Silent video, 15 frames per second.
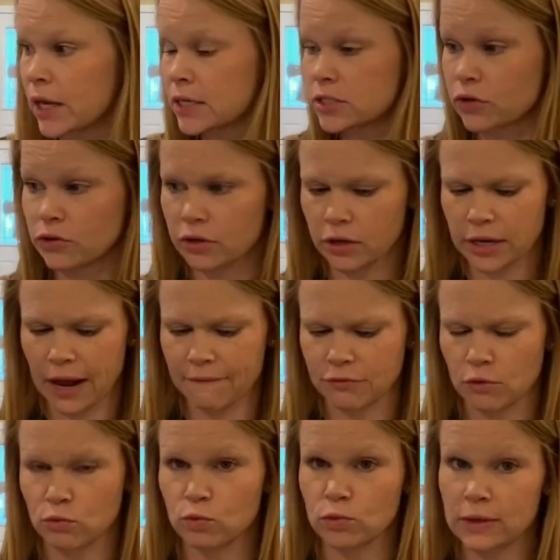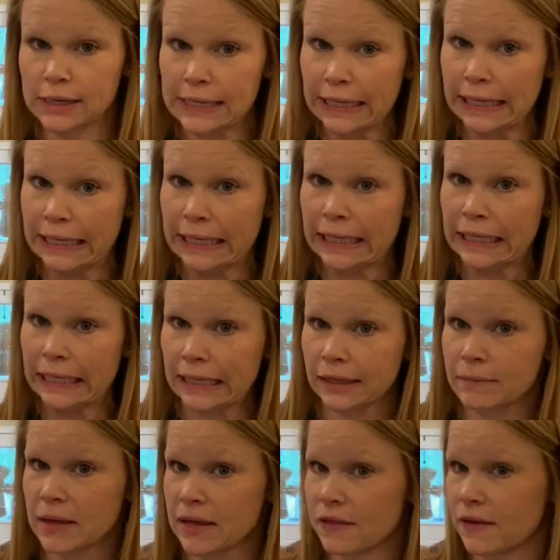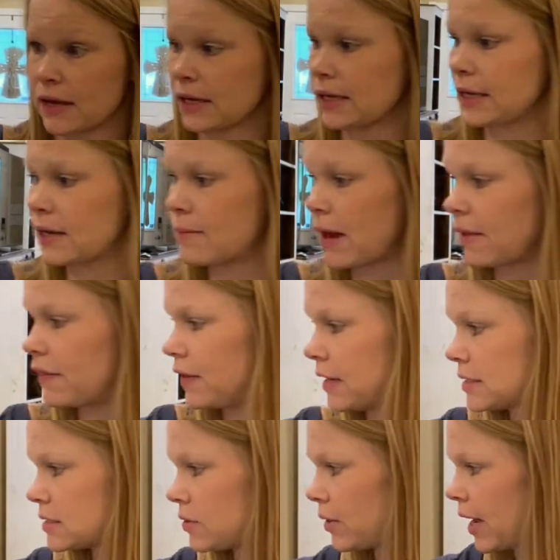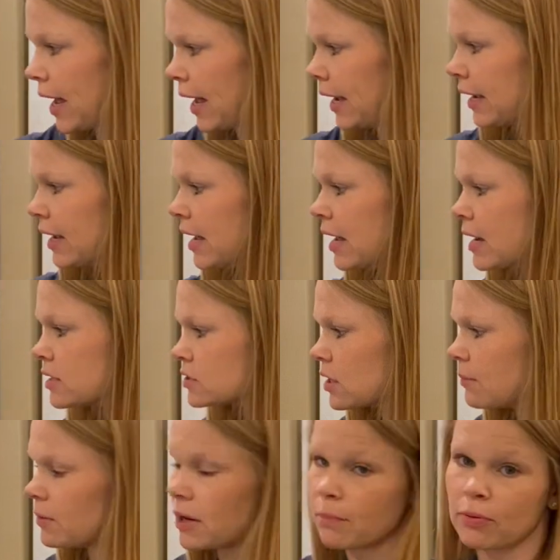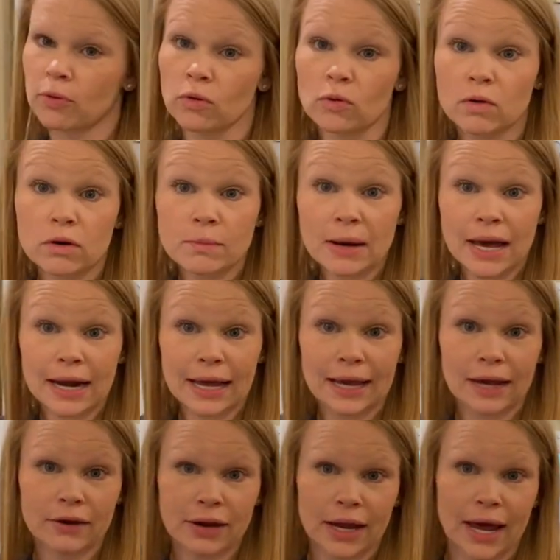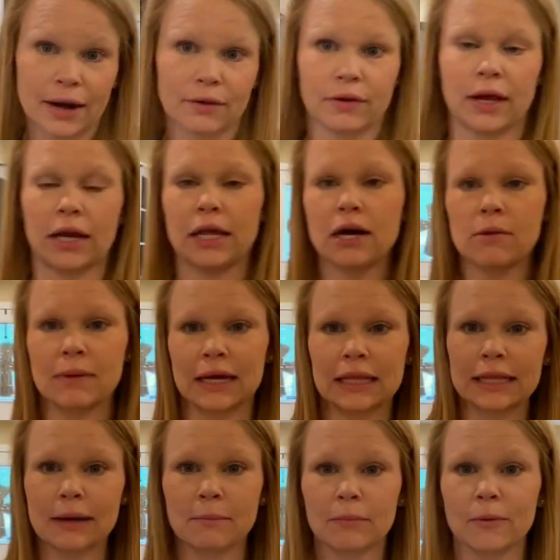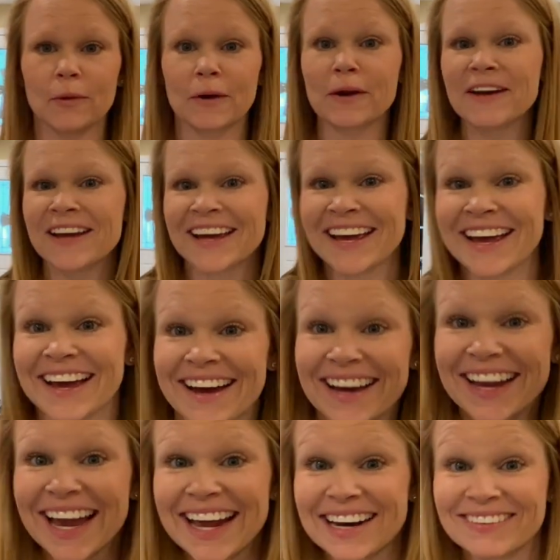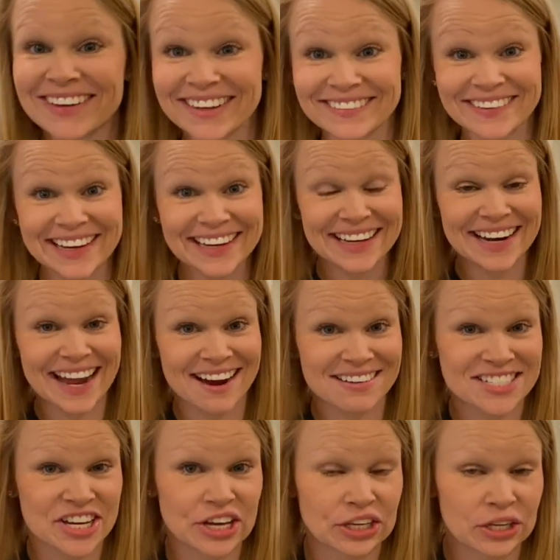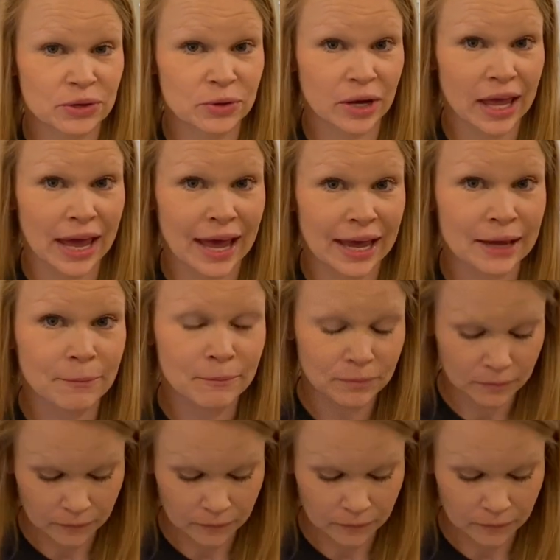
So you're gonna have to really be thinking about this, okay? So I'm gonna pull mine out. I got it ready on my clipboard. Okay, and I'm gonna read it out to you, okay?